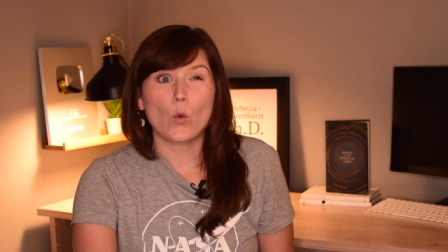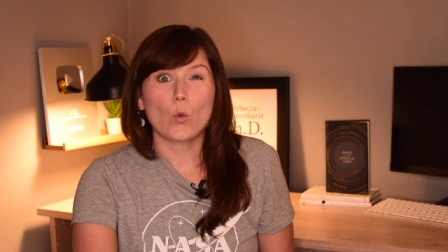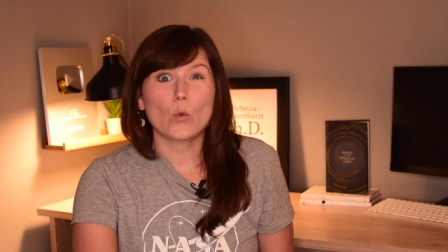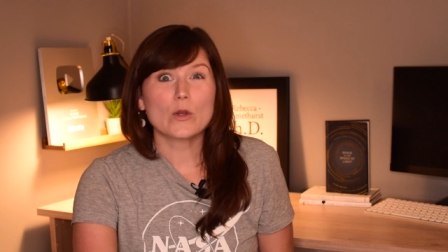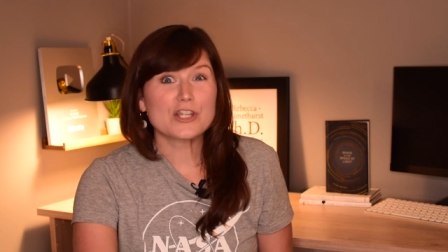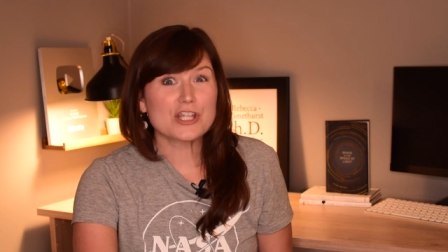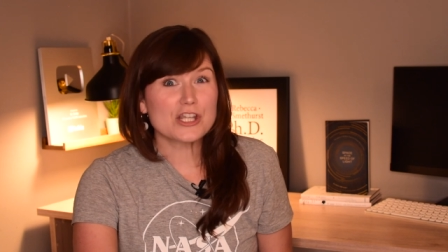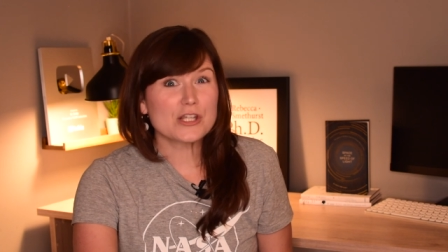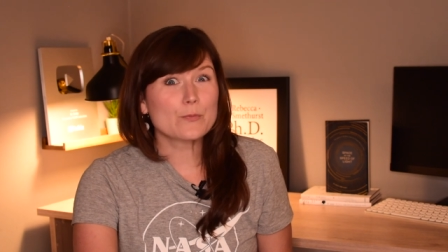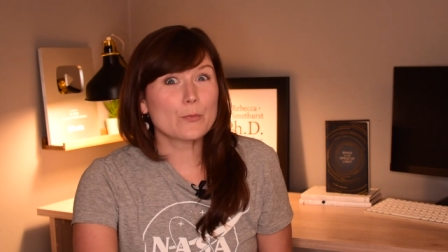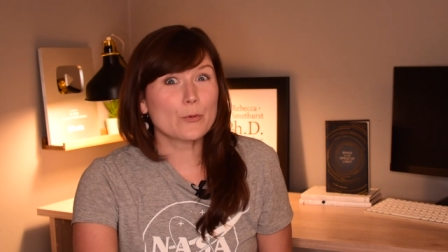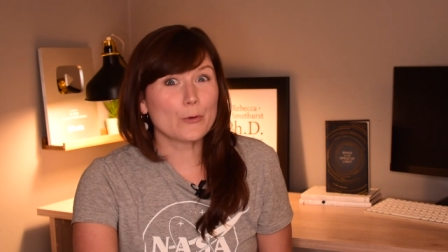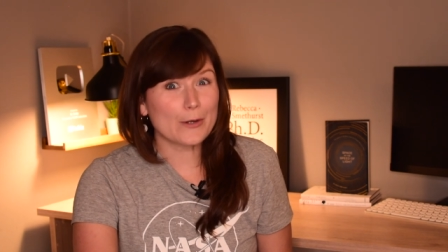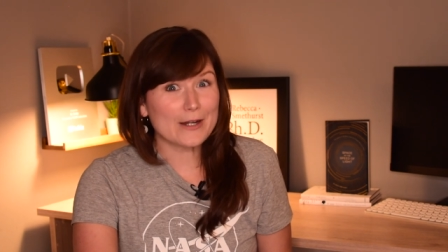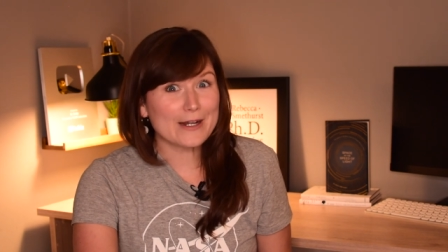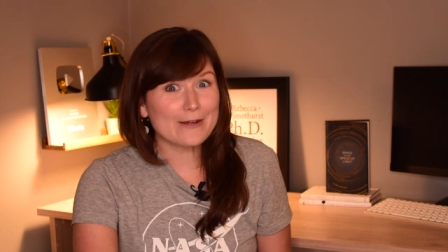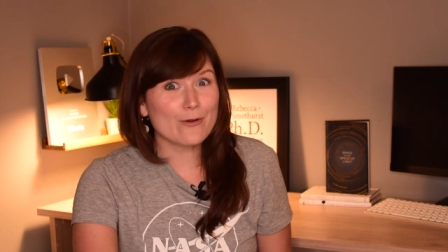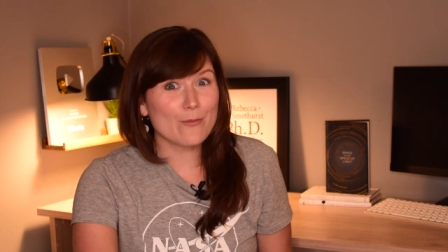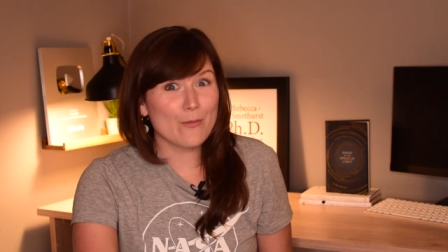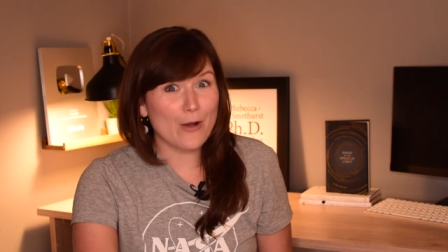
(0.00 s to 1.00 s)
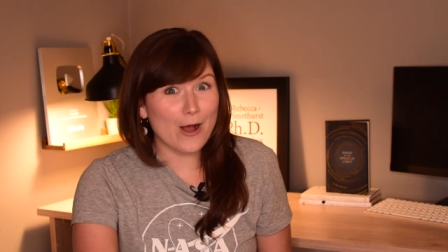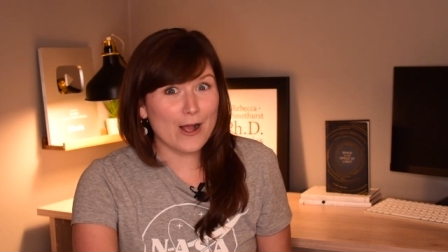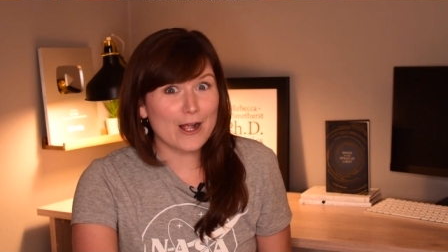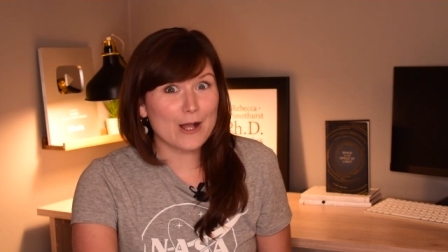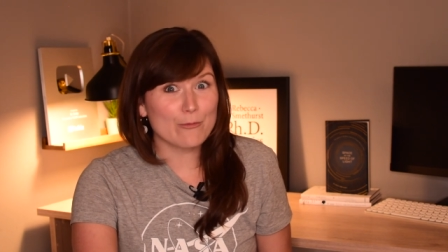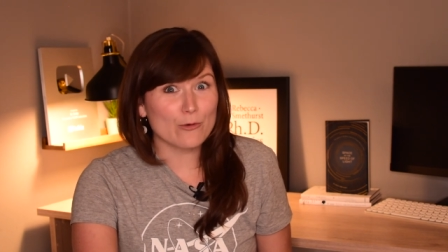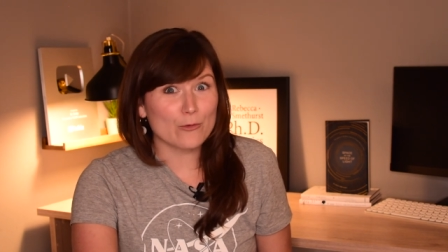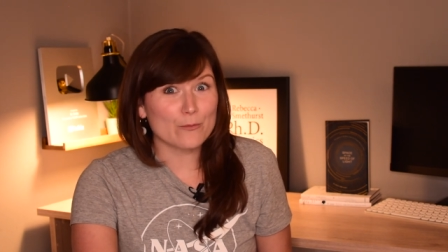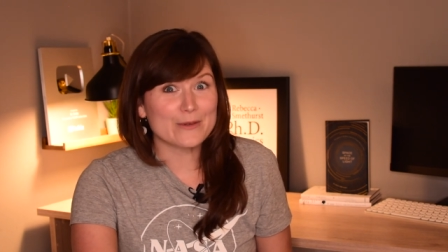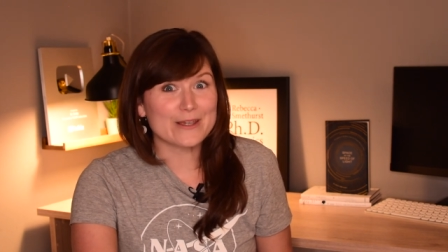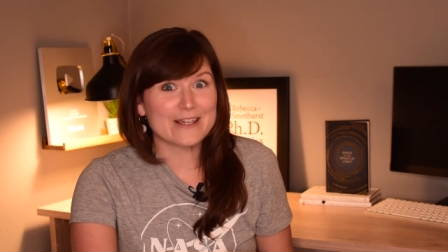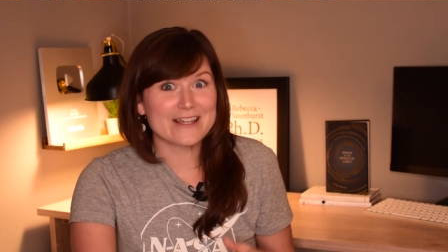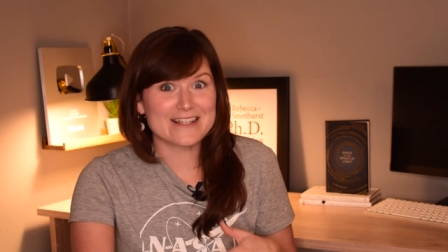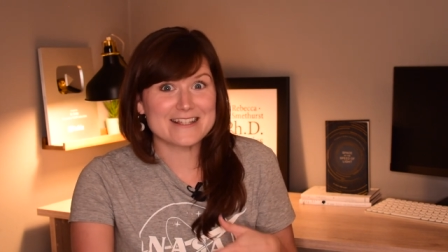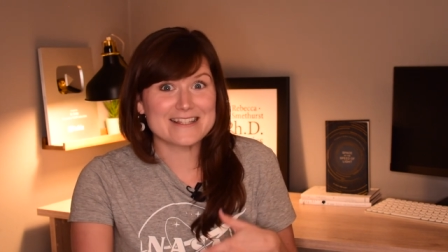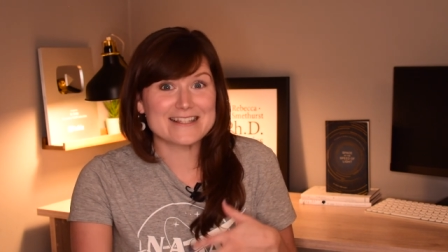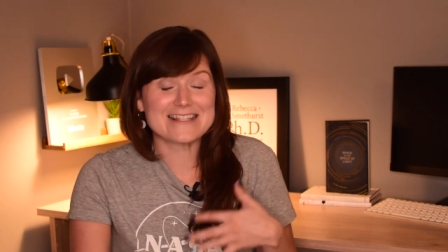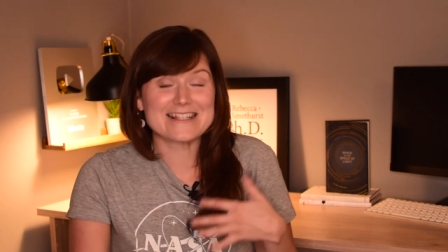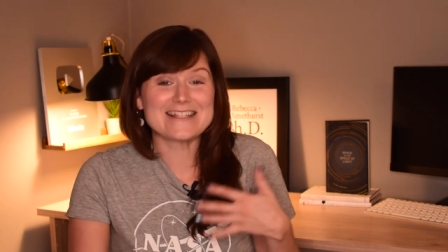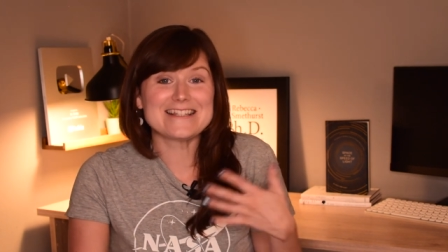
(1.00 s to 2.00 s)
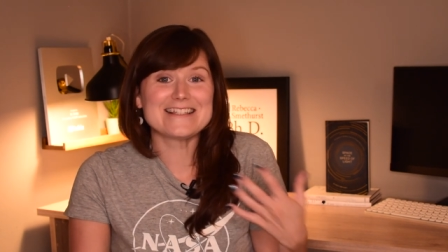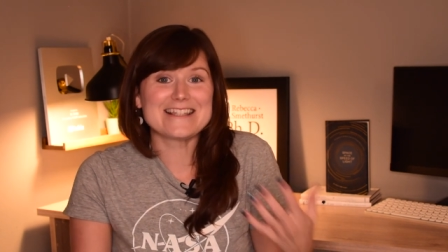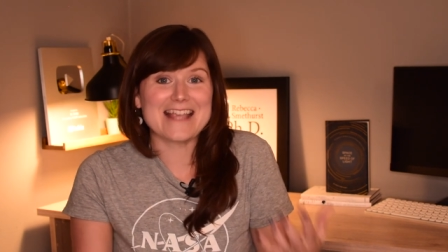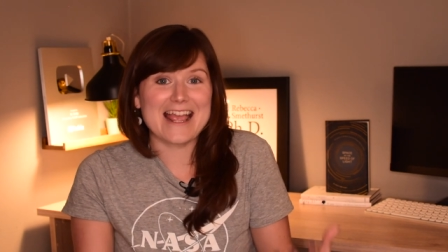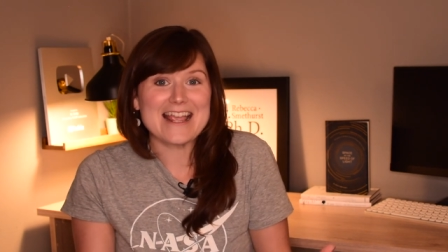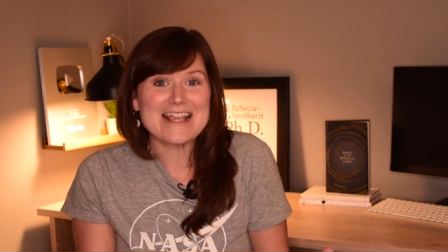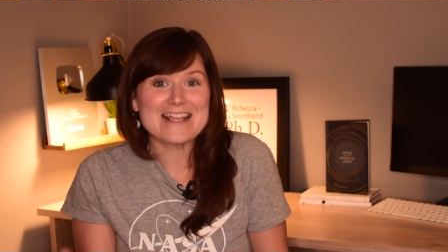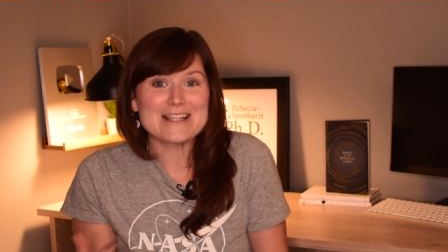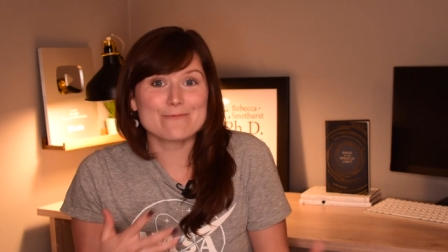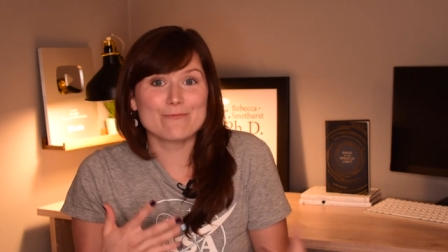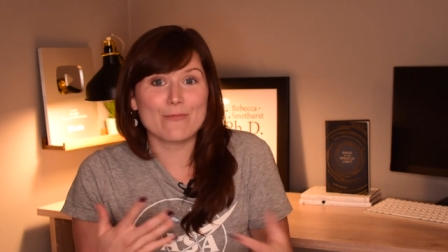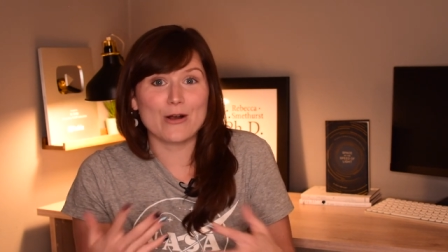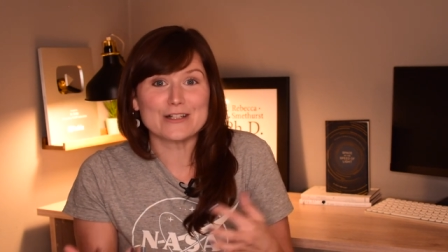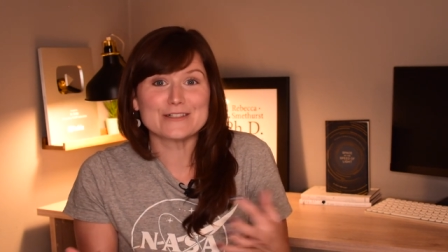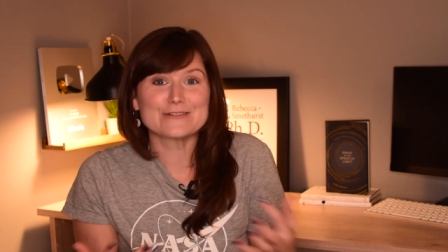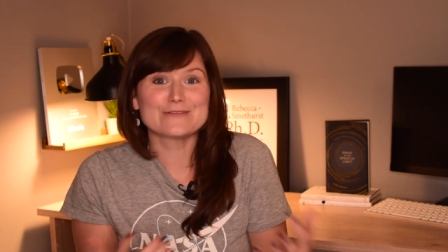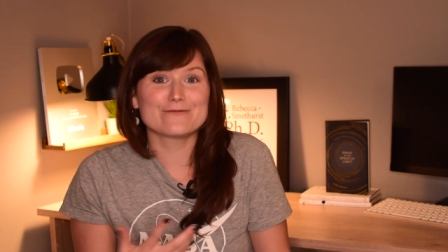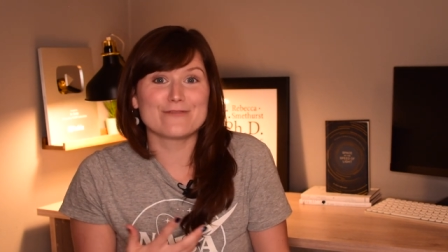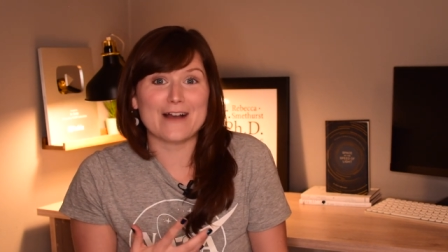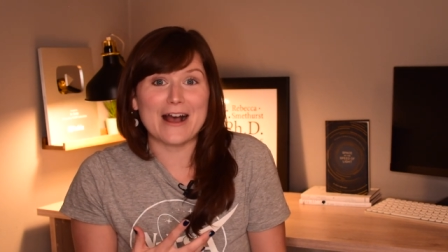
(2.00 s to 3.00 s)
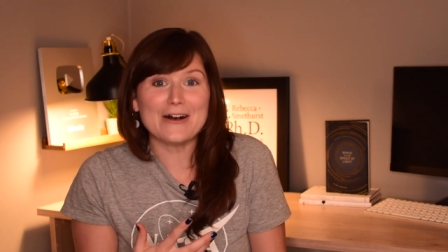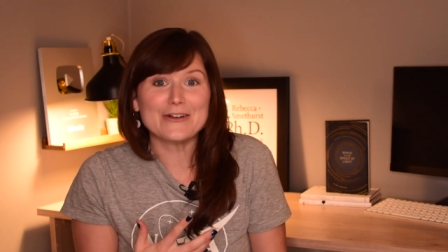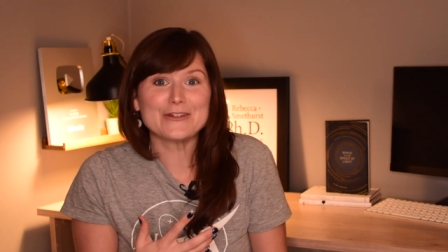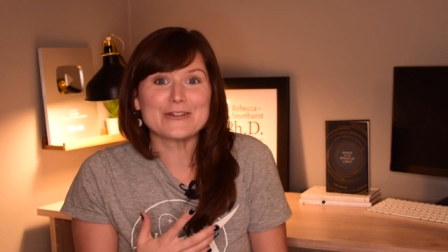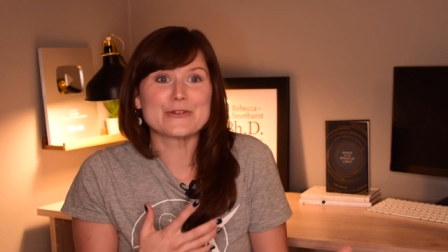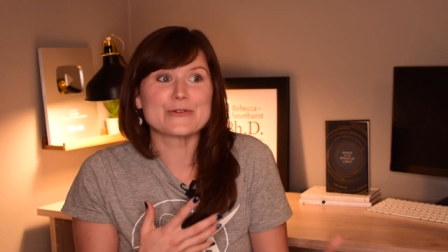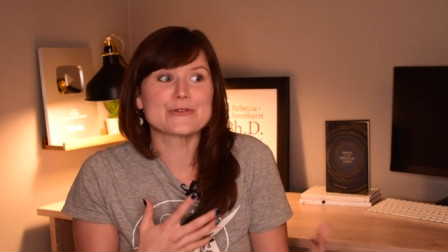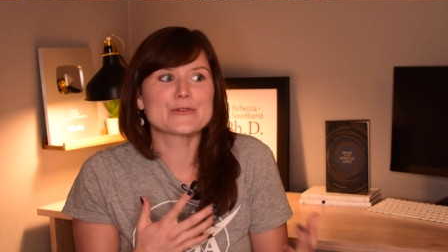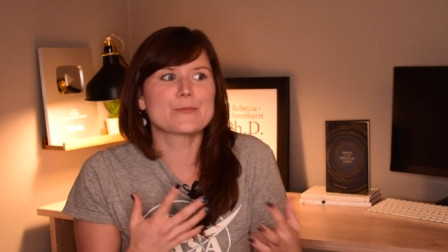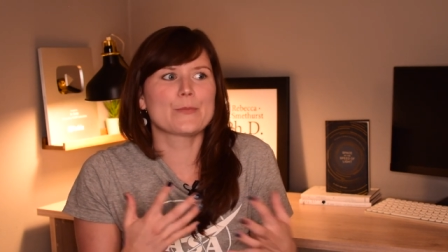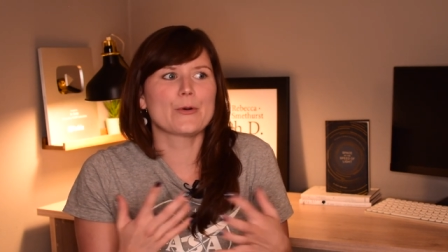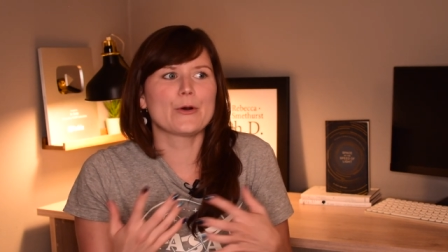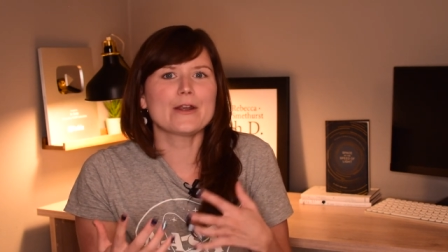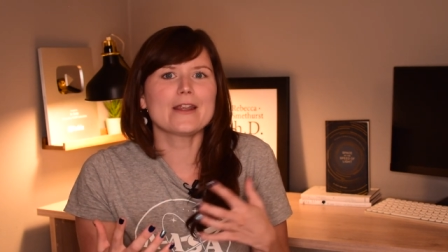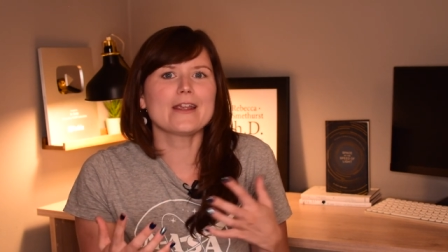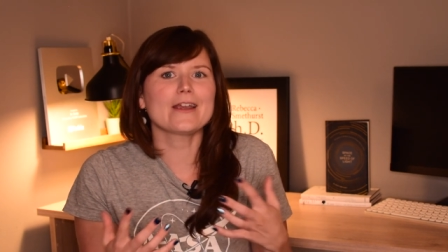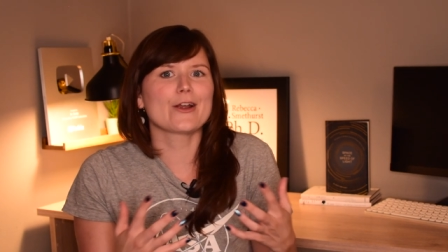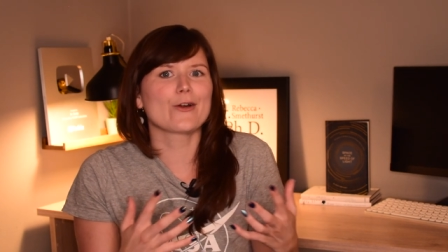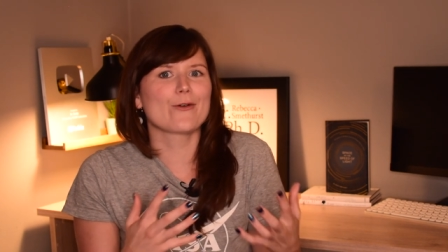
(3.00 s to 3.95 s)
which is pretty remarkable because today's modern values put it